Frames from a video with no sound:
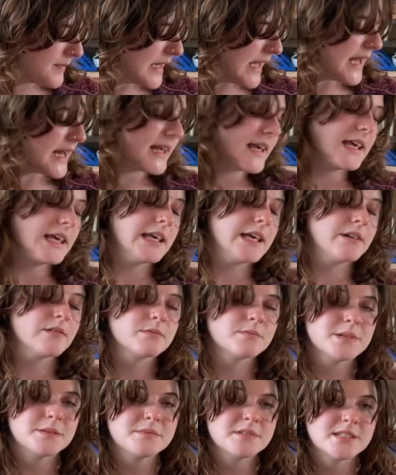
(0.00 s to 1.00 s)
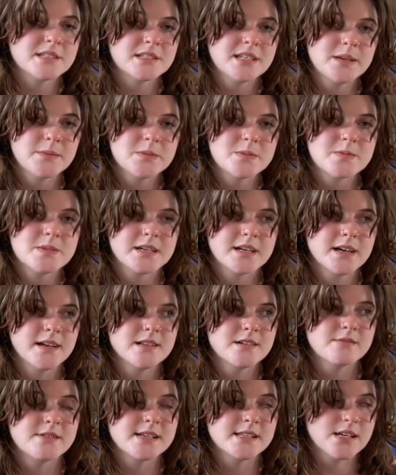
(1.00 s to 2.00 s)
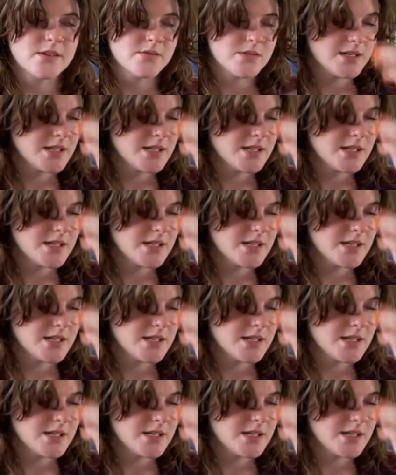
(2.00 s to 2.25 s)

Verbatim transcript: I can't remember the names of the colorways off the